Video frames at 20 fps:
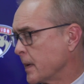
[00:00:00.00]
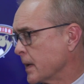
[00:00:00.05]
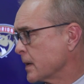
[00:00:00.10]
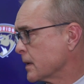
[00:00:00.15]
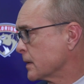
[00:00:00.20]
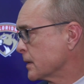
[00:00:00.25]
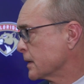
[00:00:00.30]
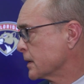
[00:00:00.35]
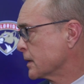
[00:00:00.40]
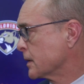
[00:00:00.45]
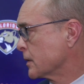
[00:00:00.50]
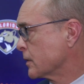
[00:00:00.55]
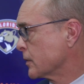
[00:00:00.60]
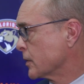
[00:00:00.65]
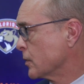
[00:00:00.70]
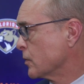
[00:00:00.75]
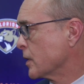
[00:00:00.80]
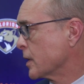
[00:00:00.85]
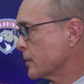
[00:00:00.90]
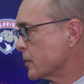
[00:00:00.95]
penalty kill,
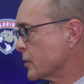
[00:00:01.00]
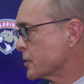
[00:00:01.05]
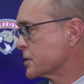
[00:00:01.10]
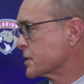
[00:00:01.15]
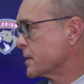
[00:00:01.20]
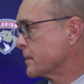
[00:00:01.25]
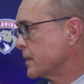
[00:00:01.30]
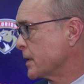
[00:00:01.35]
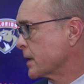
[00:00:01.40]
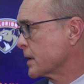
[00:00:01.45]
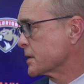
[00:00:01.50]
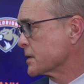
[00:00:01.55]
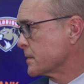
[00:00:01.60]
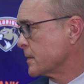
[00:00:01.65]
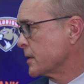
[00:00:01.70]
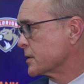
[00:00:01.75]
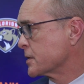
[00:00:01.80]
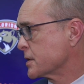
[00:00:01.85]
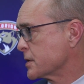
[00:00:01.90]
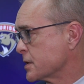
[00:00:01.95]
you want to push the puck as
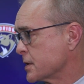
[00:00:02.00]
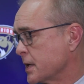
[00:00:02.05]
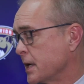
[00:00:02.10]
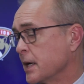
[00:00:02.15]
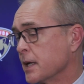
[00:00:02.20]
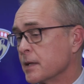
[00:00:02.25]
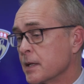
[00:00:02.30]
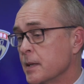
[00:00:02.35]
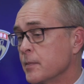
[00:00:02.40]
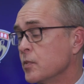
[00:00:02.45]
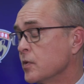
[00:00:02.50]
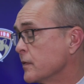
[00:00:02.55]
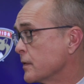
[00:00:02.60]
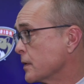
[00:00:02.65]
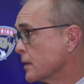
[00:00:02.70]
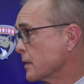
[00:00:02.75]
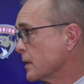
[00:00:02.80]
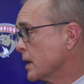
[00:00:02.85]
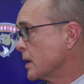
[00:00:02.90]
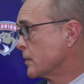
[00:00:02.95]
much as you can. They move it
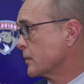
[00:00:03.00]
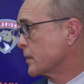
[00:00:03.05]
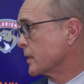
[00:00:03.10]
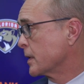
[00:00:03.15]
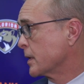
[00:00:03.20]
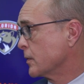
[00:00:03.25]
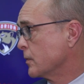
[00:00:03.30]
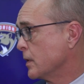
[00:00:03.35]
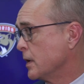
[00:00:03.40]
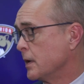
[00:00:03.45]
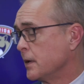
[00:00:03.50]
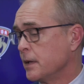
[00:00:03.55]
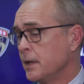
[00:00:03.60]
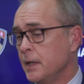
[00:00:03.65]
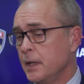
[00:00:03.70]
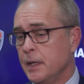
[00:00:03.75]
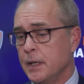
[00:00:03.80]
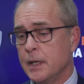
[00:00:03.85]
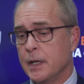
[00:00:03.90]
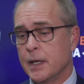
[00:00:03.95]
around pretty well.
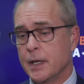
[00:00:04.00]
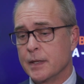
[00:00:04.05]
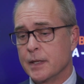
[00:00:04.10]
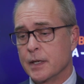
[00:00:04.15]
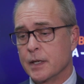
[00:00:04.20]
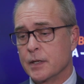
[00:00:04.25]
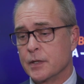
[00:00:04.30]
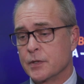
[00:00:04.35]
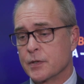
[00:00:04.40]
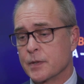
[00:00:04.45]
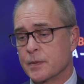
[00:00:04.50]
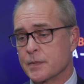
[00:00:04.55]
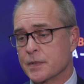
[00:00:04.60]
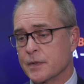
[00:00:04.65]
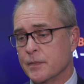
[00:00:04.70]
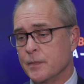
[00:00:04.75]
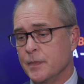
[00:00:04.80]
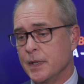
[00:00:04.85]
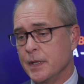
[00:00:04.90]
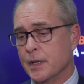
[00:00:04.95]
And then in terms
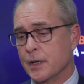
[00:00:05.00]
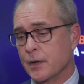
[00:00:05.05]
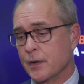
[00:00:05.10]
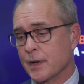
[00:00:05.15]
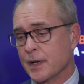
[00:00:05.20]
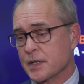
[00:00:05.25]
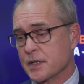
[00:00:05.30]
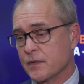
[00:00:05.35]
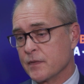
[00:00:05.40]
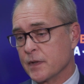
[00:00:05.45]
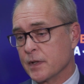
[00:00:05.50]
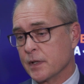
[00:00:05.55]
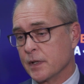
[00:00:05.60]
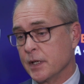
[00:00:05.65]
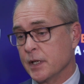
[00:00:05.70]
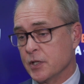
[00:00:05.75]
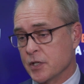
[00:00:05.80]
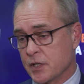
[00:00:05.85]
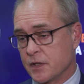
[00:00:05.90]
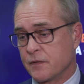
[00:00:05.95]
of being aggressive in the
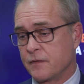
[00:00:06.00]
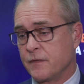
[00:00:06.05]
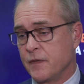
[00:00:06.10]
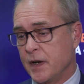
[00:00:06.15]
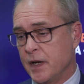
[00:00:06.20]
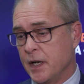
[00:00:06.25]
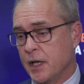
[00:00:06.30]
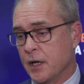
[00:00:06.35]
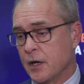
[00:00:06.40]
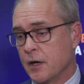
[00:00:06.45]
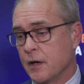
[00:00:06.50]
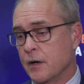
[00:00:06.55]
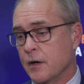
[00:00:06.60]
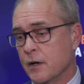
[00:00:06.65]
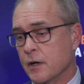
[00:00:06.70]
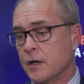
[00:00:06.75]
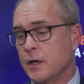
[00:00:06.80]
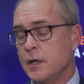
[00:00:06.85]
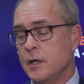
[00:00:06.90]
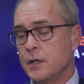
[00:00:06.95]
lane, just fighting
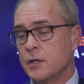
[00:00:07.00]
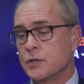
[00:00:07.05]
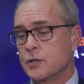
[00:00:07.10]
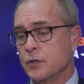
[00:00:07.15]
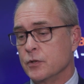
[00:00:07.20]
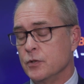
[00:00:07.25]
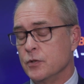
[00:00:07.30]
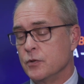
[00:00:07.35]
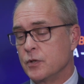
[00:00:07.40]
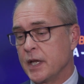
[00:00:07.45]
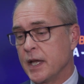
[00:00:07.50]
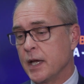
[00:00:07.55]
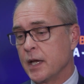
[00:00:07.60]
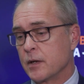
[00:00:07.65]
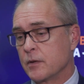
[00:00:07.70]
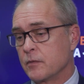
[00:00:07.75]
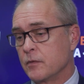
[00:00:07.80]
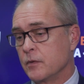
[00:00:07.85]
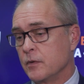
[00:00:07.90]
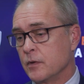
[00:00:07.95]
harder. So you
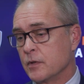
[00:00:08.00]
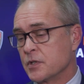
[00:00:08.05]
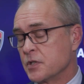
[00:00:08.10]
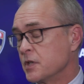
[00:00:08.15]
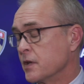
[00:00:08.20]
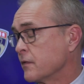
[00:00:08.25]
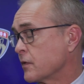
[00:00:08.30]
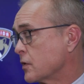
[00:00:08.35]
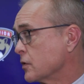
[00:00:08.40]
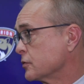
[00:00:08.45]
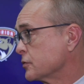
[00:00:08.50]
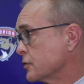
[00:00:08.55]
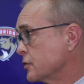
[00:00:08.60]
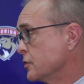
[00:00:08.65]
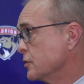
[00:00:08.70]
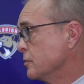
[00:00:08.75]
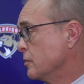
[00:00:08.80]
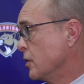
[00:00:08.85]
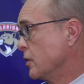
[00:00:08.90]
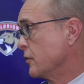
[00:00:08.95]
can't, it's difficult to
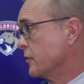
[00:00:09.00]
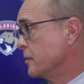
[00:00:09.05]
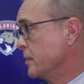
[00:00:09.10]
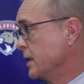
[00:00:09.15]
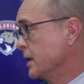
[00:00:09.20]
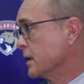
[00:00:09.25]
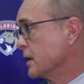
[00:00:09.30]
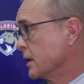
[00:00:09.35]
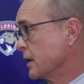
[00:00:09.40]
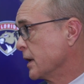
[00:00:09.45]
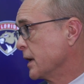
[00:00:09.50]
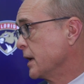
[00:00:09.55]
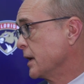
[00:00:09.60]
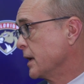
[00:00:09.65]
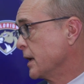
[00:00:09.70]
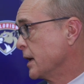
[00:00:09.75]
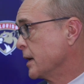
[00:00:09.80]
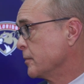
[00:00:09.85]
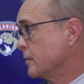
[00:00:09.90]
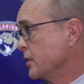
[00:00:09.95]
do both, be in a
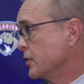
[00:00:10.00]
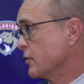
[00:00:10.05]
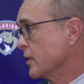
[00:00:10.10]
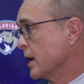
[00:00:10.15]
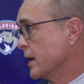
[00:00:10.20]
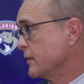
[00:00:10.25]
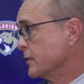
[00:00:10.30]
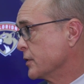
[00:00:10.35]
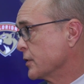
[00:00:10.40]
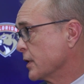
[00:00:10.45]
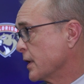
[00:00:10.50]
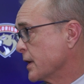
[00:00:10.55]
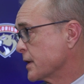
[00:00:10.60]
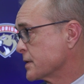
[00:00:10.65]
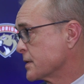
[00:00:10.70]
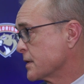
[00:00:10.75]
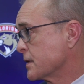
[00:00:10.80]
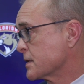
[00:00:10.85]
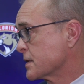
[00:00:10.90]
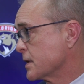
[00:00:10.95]
lane and be driving your
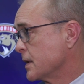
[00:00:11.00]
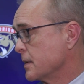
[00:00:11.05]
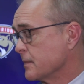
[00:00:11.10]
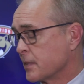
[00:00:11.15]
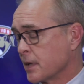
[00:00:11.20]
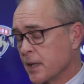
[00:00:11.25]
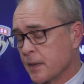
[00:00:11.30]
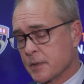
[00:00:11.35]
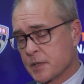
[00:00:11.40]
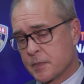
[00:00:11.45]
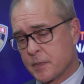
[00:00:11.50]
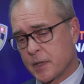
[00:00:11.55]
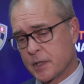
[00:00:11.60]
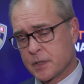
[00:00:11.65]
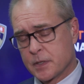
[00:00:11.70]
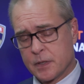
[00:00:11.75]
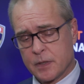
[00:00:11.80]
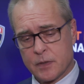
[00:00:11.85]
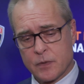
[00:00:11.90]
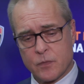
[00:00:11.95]
legs at the same time,
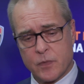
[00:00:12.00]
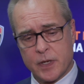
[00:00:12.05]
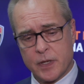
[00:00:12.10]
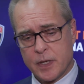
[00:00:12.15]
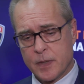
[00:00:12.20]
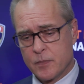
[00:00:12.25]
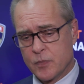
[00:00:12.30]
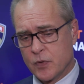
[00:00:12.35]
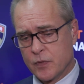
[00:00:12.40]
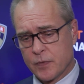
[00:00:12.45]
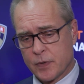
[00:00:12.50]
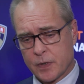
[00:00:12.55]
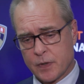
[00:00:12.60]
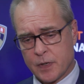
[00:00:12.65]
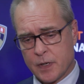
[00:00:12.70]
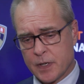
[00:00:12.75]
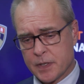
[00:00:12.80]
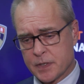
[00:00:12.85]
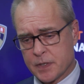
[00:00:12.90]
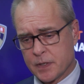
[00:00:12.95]
especially the way they move it
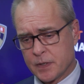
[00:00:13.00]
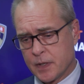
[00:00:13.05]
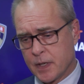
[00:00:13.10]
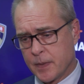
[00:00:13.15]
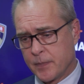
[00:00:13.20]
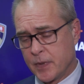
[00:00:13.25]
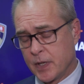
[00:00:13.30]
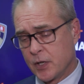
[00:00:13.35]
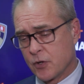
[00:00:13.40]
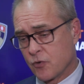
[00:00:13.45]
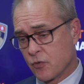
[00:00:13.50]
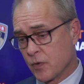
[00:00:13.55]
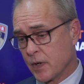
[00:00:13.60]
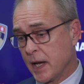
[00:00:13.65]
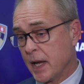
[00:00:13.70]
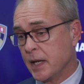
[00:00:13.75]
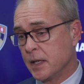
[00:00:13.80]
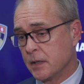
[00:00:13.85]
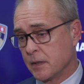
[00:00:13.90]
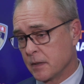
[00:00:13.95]
across the top. They
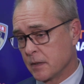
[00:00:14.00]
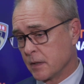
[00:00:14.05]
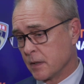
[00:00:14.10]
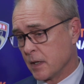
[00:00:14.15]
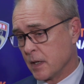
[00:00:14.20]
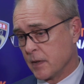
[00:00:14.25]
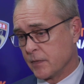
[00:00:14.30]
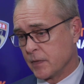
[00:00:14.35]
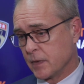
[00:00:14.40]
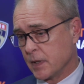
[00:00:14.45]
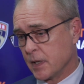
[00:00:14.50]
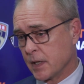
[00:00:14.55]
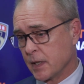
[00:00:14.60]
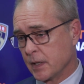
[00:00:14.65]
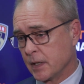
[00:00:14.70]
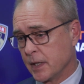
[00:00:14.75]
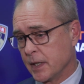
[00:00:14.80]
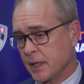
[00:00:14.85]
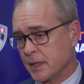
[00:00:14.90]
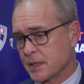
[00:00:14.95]
create an awful lot
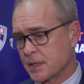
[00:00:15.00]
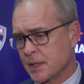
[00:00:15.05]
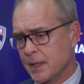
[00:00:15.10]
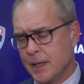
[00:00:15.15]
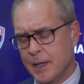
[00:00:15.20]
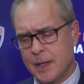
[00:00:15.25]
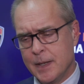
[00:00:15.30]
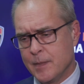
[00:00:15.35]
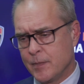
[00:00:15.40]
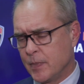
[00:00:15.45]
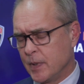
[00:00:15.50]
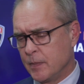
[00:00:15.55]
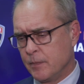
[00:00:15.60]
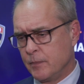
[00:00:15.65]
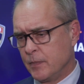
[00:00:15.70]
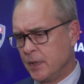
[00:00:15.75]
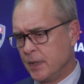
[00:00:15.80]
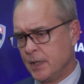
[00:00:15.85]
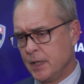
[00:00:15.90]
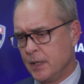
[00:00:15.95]
of lanes,
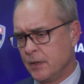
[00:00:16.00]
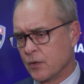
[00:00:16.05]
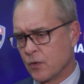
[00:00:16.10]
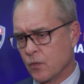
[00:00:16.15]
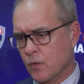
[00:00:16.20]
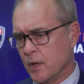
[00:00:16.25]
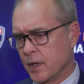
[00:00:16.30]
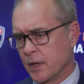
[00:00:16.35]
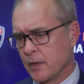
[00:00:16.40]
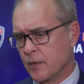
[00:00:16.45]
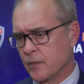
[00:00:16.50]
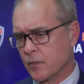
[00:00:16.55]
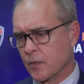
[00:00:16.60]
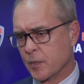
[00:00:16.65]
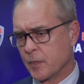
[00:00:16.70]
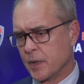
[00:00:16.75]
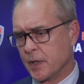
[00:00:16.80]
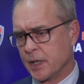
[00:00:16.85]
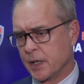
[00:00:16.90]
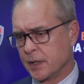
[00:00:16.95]
but neither one of them were
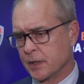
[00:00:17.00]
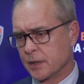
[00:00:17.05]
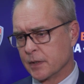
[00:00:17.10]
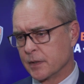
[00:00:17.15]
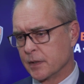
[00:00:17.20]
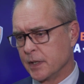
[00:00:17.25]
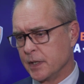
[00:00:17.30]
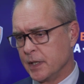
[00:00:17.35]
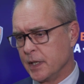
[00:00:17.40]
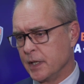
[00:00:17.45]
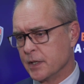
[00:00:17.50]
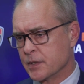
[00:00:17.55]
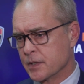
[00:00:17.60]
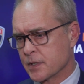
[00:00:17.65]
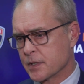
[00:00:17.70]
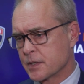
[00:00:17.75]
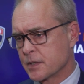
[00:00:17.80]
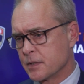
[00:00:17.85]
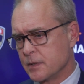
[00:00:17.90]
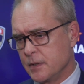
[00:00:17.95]
particularly
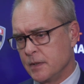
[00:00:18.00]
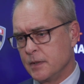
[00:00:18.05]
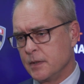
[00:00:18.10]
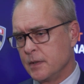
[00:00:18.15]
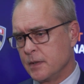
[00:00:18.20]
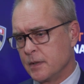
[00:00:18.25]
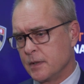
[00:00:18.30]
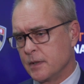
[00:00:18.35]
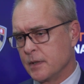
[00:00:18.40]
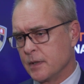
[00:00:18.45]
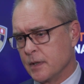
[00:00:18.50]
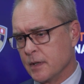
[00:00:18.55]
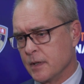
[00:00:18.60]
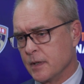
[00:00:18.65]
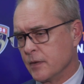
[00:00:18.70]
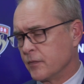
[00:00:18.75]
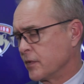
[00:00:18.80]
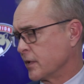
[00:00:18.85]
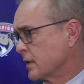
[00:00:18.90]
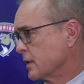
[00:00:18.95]
dangerous uh,
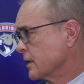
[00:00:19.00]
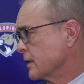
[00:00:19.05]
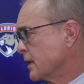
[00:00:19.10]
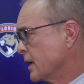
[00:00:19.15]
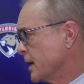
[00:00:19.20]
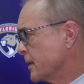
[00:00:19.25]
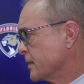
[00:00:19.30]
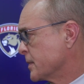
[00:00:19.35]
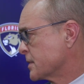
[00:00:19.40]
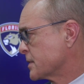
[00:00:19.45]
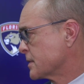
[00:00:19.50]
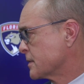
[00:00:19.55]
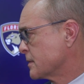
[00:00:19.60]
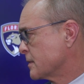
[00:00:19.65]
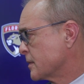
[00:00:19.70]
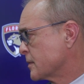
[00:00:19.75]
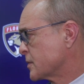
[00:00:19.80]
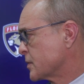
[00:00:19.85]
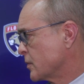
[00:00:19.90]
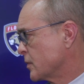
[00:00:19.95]
if the clear happens.
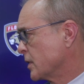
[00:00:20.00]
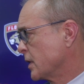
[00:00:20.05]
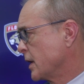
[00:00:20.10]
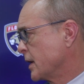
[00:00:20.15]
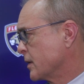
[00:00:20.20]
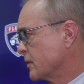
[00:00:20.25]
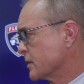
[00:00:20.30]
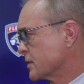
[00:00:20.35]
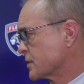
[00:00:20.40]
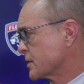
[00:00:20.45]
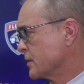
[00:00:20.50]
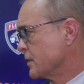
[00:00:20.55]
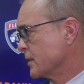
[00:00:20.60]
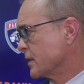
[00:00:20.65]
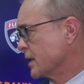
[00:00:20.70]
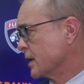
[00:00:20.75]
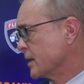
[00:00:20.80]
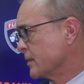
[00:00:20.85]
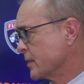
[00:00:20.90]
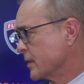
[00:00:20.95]
We like what's
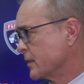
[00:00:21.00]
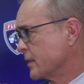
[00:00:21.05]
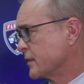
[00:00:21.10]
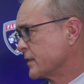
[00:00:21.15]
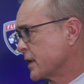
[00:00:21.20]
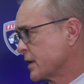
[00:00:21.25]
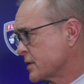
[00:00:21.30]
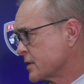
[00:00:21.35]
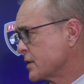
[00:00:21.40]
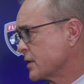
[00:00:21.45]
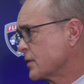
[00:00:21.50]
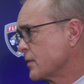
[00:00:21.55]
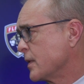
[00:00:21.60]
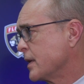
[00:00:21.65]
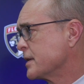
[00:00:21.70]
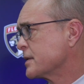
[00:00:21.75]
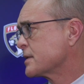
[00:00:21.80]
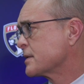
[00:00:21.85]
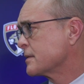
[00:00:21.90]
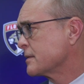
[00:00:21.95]
going on, but we've touched it
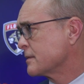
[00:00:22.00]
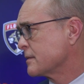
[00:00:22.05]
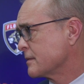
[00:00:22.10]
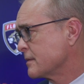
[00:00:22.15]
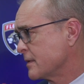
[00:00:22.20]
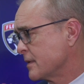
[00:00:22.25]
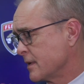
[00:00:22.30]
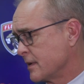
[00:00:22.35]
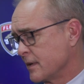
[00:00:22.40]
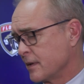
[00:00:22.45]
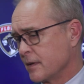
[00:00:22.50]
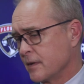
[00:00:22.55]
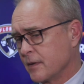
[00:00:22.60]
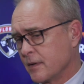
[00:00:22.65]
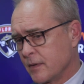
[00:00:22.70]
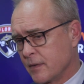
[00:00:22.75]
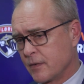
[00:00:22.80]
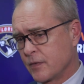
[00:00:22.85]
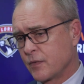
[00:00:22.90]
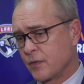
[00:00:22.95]
twice.
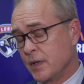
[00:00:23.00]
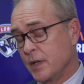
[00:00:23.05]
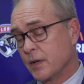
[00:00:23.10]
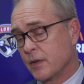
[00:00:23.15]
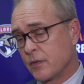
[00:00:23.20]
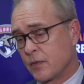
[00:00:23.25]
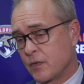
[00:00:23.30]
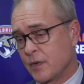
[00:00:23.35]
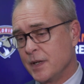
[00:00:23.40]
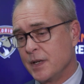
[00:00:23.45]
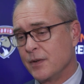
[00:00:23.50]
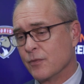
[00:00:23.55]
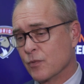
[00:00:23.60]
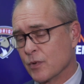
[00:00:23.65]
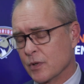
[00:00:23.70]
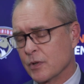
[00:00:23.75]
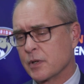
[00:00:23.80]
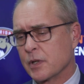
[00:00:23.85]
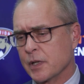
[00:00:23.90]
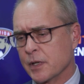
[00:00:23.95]
Uh, three uh, three
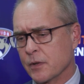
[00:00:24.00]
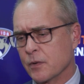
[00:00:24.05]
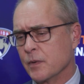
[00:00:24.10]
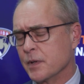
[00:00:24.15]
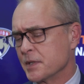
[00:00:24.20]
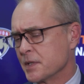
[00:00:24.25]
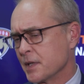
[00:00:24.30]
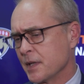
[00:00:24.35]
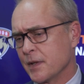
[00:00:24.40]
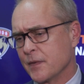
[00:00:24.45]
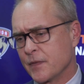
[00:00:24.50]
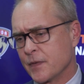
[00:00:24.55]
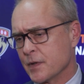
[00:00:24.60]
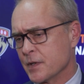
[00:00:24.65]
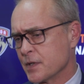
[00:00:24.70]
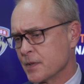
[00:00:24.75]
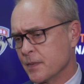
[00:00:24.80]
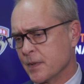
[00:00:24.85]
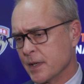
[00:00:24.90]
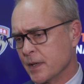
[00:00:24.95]
real clear ones on the
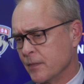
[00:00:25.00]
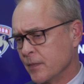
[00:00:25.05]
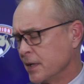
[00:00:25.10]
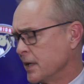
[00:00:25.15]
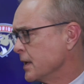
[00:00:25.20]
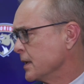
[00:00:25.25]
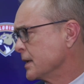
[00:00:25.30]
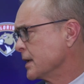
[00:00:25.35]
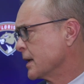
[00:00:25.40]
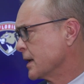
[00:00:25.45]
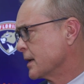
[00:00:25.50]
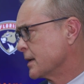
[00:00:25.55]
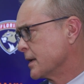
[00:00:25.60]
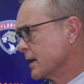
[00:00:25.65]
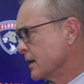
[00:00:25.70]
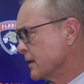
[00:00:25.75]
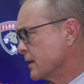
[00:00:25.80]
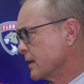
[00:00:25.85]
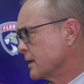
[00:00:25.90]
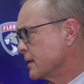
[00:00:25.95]
first one, and we didn't get it
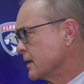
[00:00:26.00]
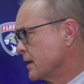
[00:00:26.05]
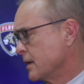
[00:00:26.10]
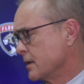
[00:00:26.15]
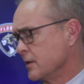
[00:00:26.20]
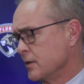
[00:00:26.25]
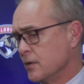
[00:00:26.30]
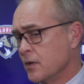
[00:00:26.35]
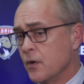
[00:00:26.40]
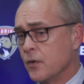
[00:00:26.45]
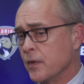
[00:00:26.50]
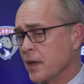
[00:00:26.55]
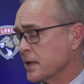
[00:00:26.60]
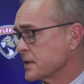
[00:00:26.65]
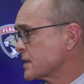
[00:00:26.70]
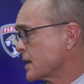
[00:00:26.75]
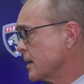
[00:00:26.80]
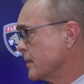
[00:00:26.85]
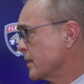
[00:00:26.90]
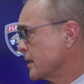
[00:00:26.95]
down, and, and you know
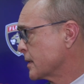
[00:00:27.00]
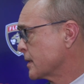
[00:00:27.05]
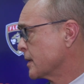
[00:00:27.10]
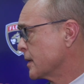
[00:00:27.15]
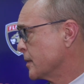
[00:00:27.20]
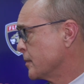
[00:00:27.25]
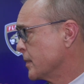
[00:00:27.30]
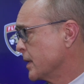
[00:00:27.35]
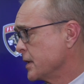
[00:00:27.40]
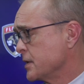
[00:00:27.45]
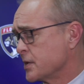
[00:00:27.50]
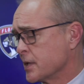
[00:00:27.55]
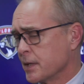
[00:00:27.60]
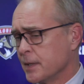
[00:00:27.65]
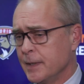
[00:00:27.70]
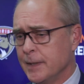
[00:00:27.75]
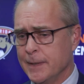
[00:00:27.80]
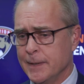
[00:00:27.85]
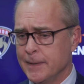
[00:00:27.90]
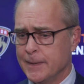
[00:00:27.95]
that's coming, going to bite you.
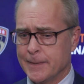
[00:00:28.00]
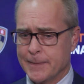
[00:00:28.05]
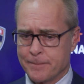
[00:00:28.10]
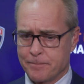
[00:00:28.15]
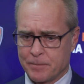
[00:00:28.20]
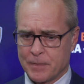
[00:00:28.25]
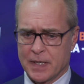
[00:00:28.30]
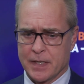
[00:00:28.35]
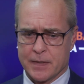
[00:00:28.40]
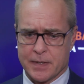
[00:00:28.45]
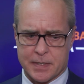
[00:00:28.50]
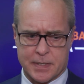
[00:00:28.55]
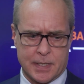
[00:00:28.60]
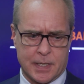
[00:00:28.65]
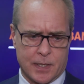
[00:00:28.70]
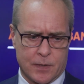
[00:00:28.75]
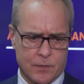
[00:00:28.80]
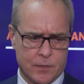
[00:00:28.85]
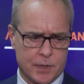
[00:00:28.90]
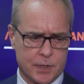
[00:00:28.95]
And the
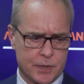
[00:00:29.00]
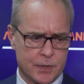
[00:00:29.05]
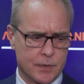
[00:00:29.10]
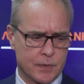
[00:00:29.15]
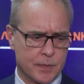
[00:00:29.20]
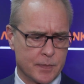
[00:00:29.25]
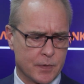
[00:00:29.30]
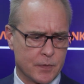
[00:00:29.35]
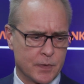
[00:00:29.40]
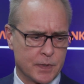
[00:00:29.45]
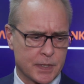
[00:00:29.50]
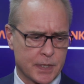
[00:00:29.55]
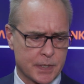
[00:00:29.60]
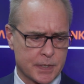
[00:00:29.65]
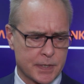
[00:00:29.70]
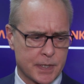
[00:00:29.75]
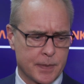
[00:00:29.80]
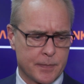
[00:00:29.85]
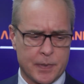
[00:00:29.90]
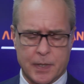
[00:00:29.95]
second one, too. I mean, we
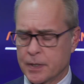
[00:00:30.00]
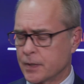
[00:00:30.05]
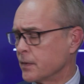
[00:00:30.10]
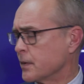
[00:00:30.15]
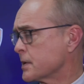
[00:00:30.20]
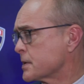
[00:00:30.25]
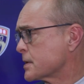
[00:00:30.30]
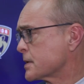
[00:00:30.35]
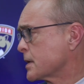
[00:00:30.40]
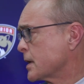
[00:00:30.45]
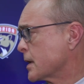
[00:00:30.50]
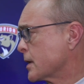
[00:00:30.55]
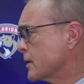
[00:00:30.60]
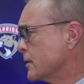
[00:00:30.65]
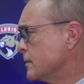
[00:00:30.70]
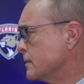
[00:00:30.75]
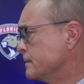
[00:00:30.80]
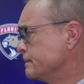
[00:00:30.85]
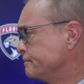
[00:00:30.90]
touched that puck twice. It's got to go.